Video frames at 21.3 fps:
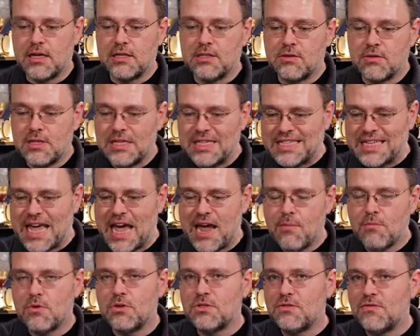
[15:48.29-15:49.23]
And so these
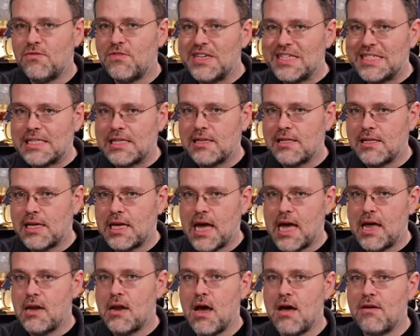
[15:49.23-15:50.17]
cameras physically
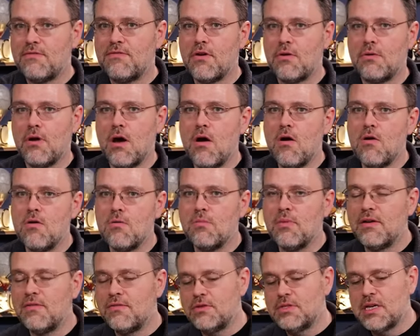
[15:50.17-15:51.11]
cannot phone
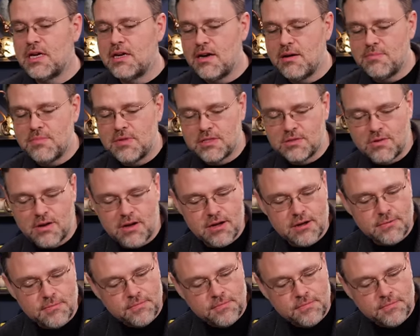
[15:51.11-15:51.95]
home if you set it up this way.